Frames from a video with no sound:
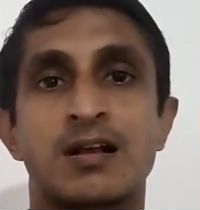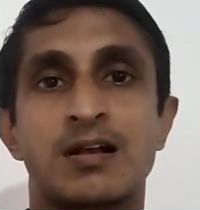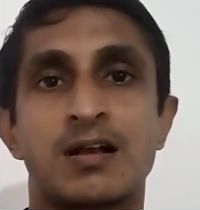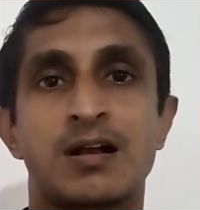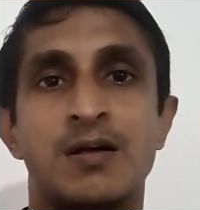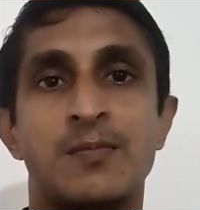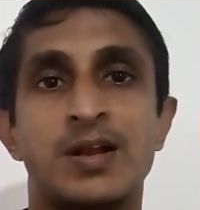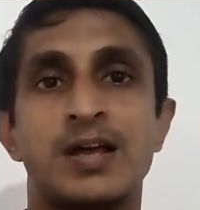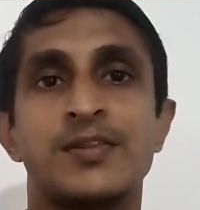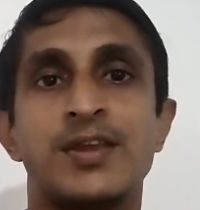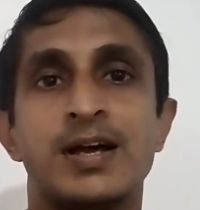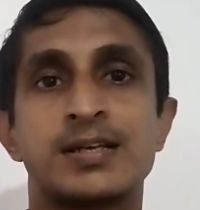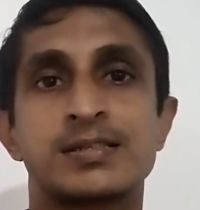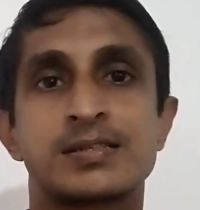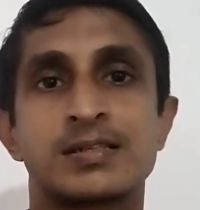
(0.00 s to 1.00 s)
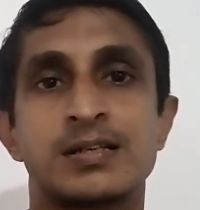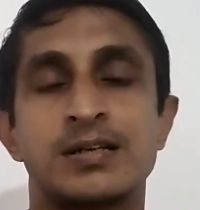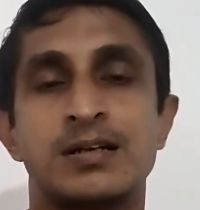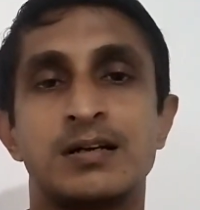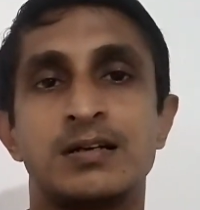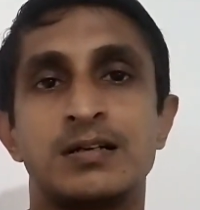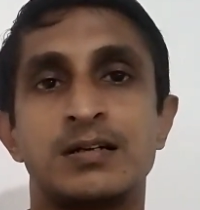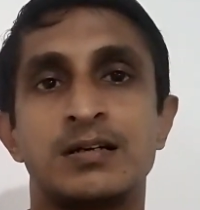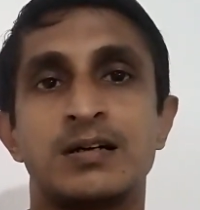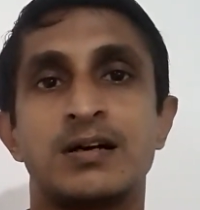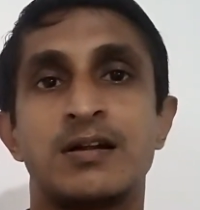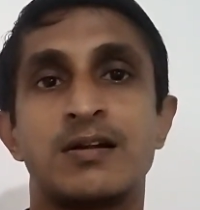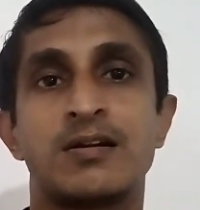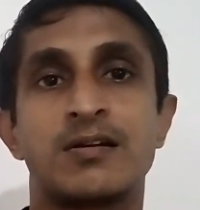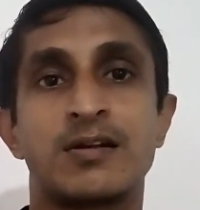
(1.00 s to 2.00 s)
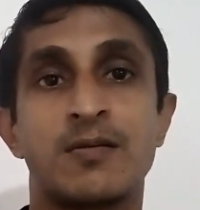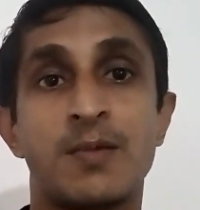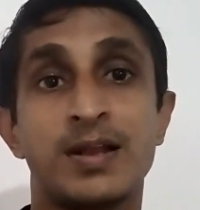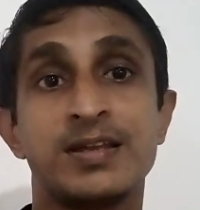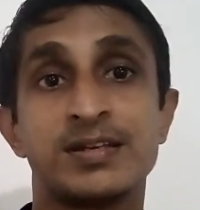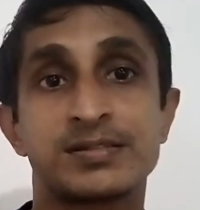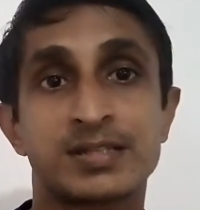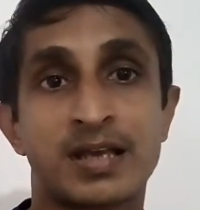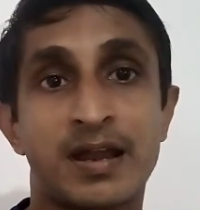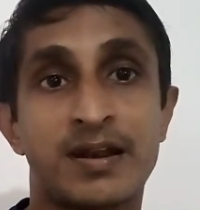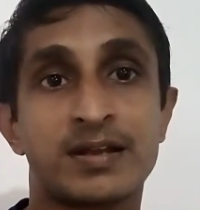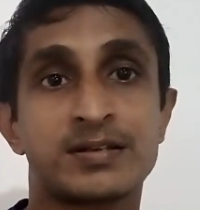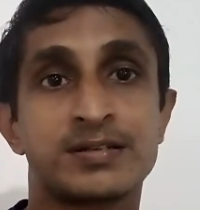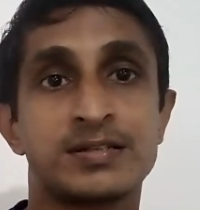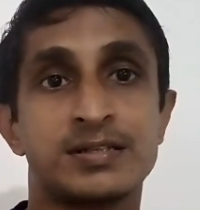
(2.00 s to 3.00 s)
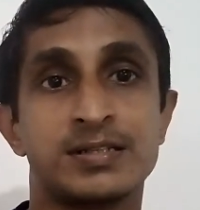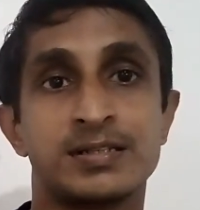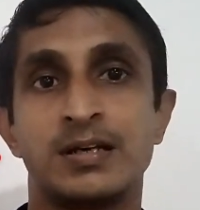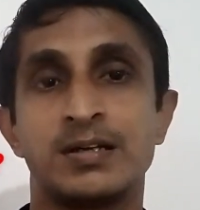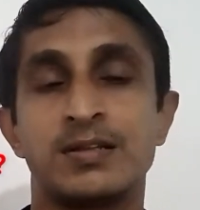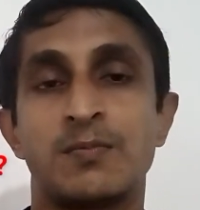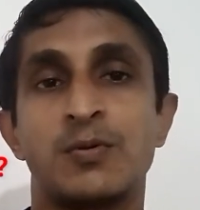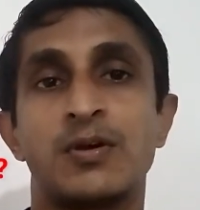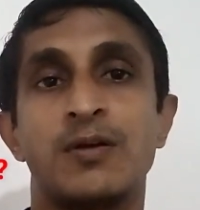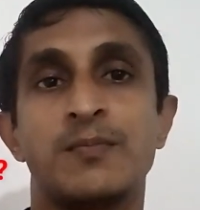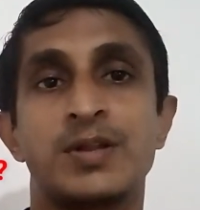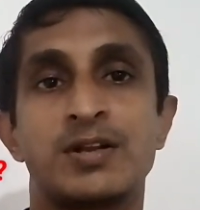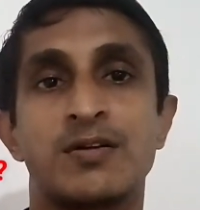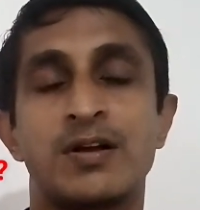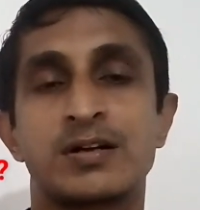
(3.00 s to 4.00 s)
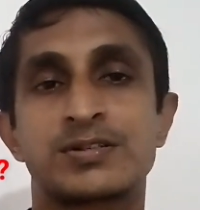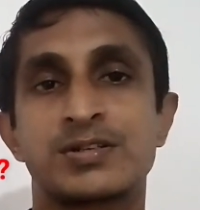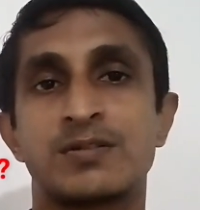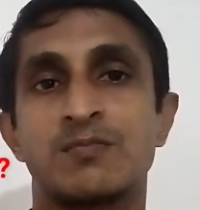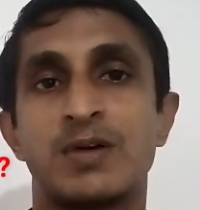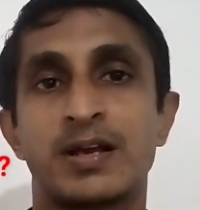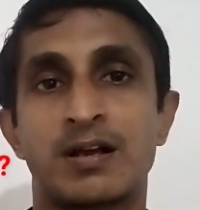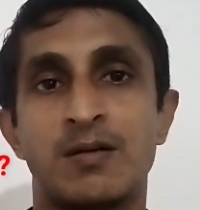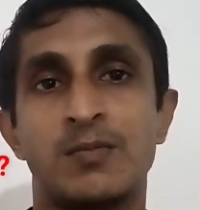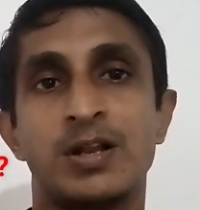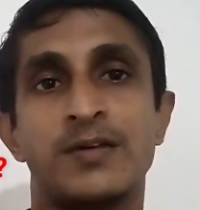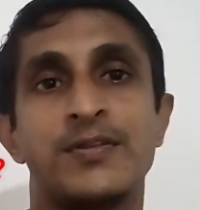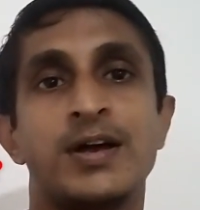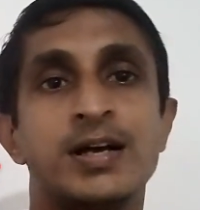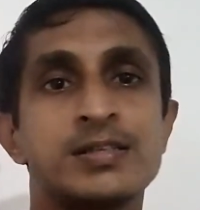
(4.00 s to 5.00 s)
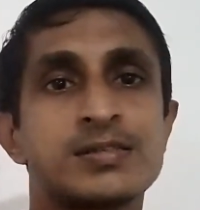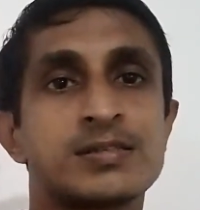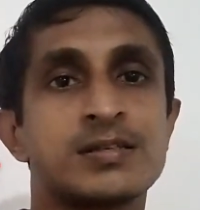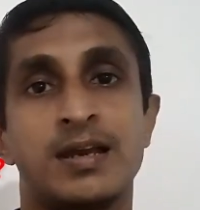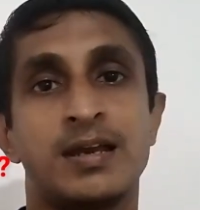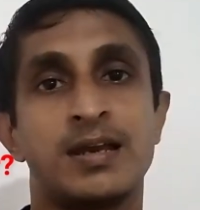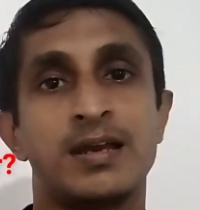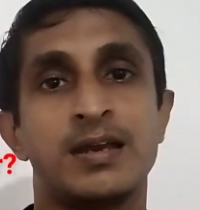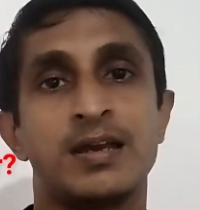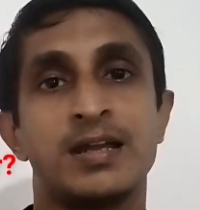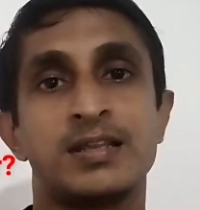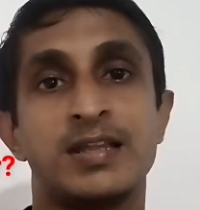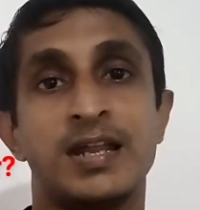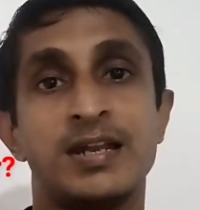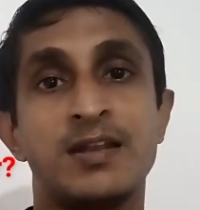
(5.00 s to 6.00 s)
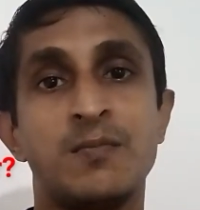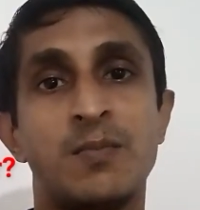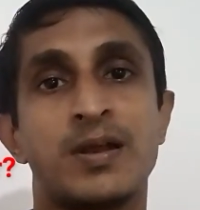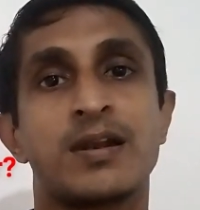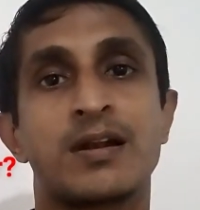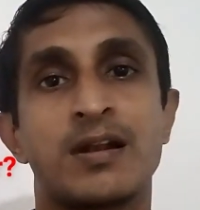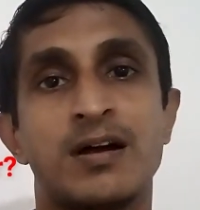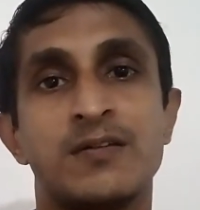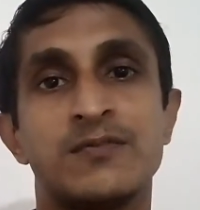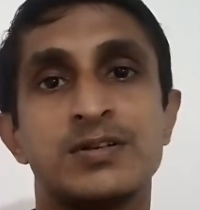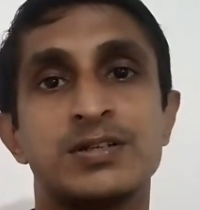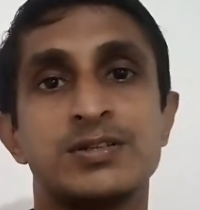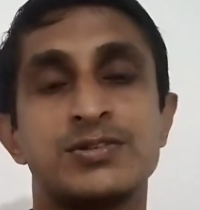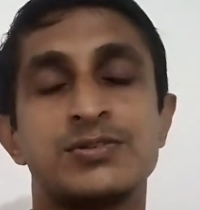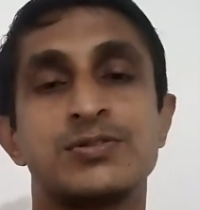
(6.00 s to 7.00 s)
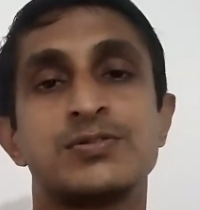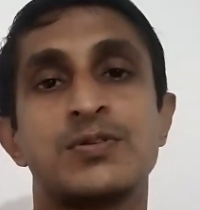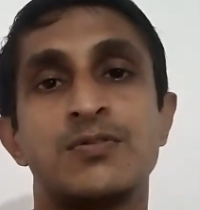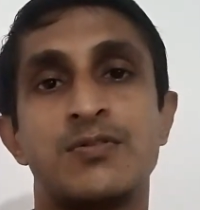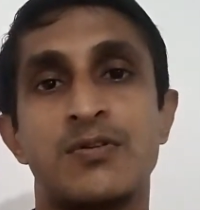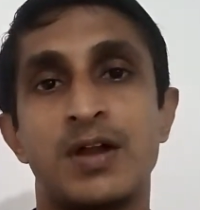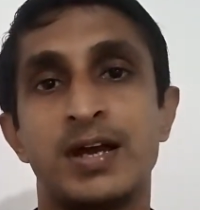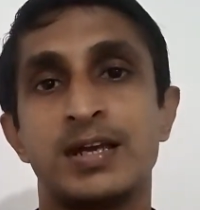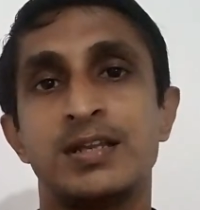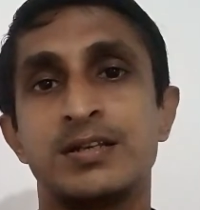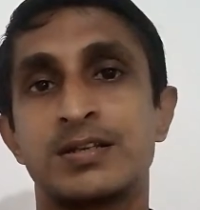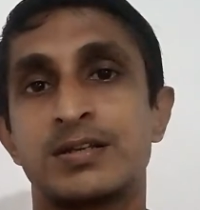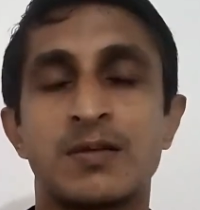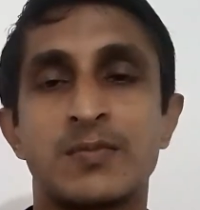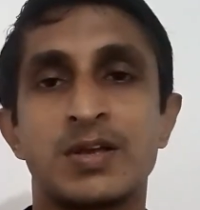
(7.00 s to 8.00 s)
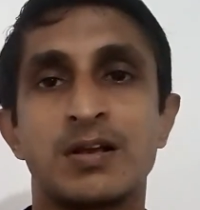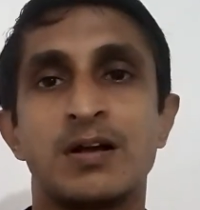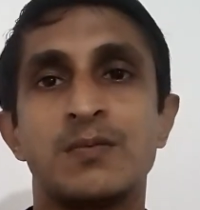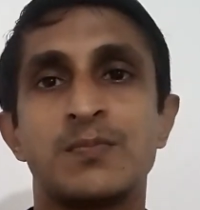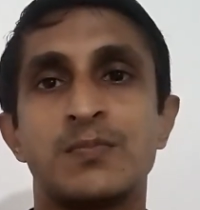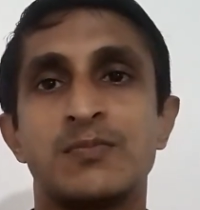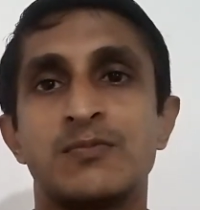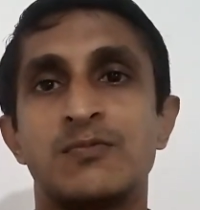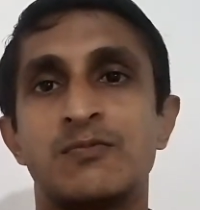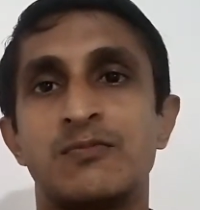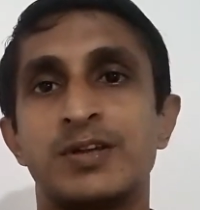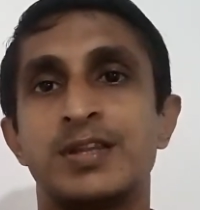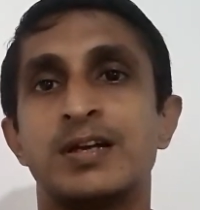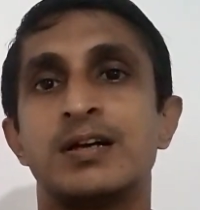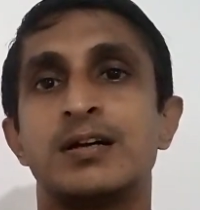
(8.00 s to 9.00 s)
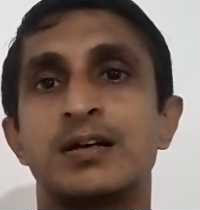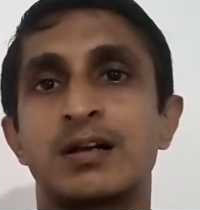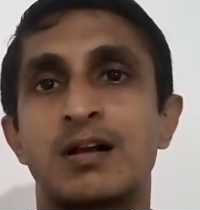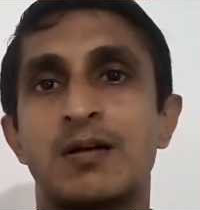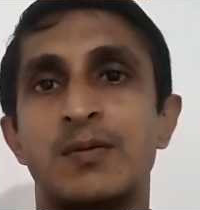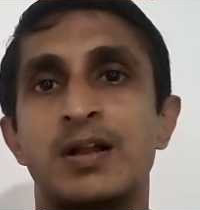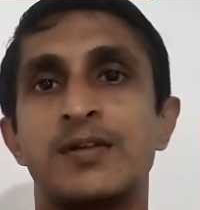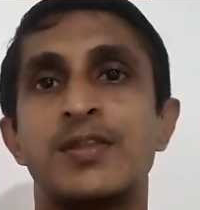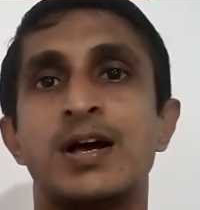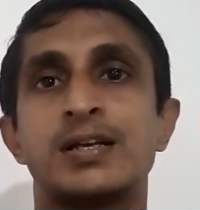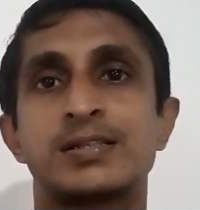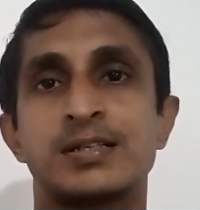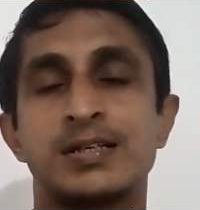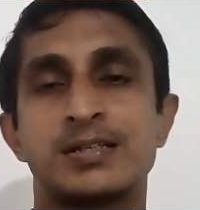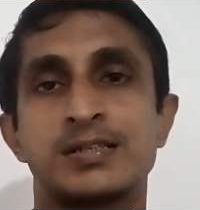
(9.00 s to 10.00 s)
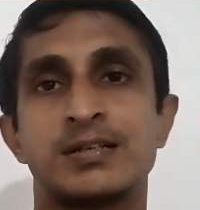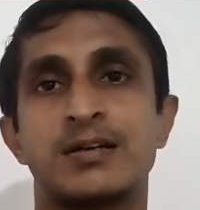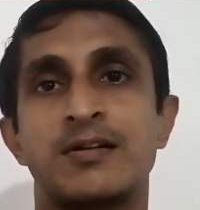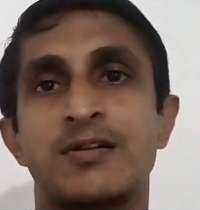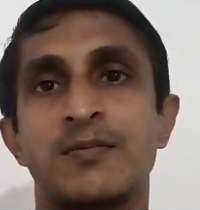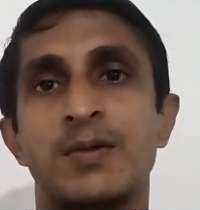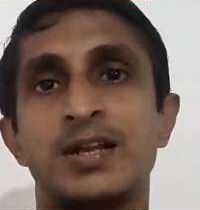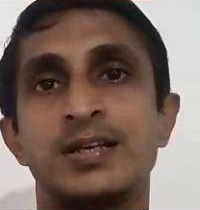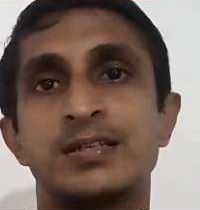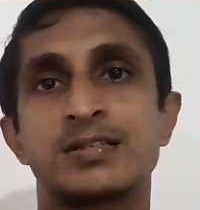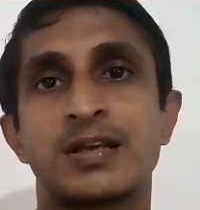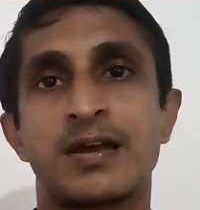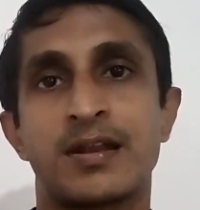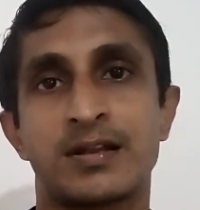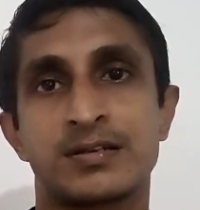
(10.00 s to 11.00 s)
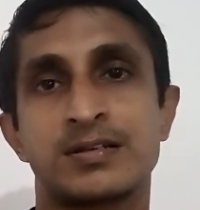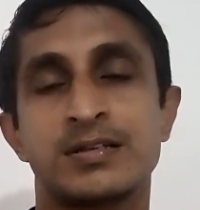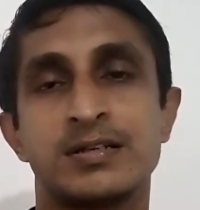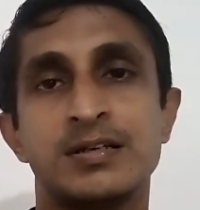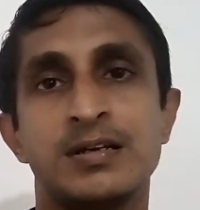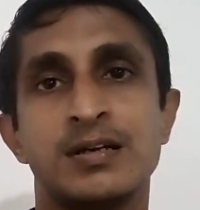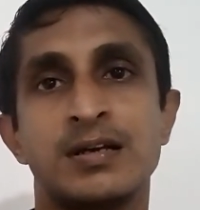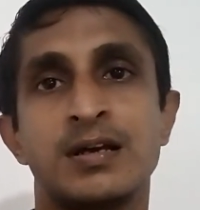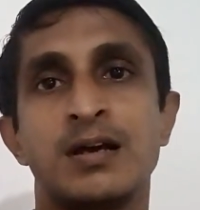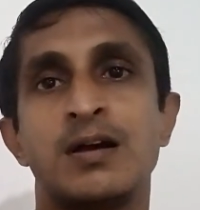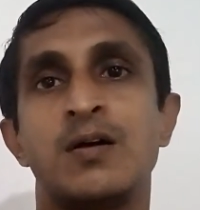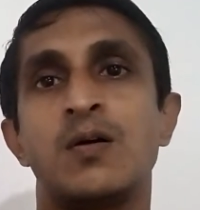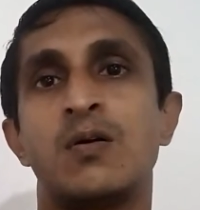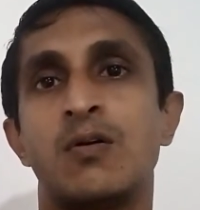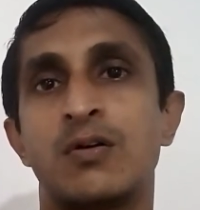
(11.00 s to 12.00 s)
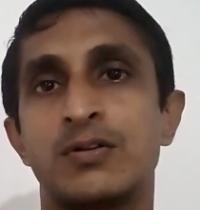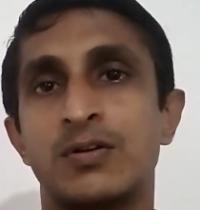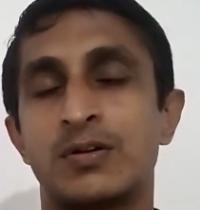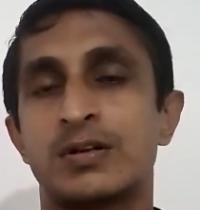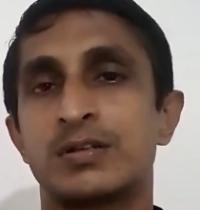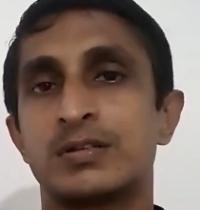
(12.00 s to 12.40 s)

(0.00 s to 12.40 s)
Kamala Das a rebellious character? In the poem Introduction by Kamala Das, in the ending paragraph, you should write summing up whether Kamala Das is a rebellious character or not.